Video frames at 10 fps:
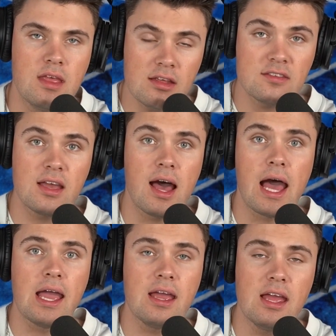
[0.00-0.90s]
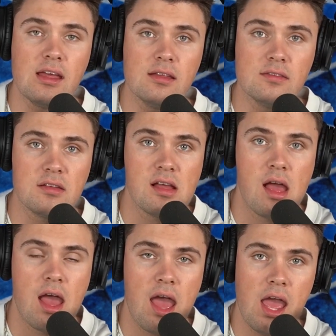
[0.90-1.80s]
This guy is
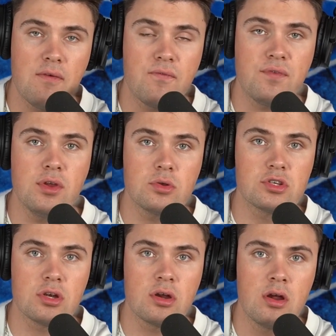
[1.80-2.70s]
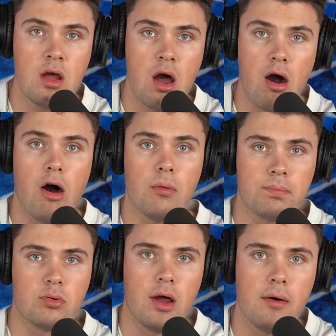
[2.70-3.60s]
a future
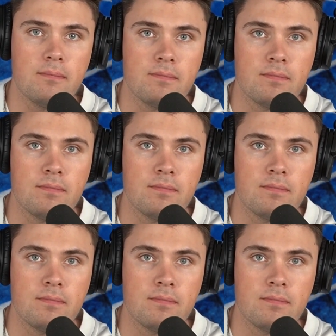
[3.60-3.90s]
all-pro.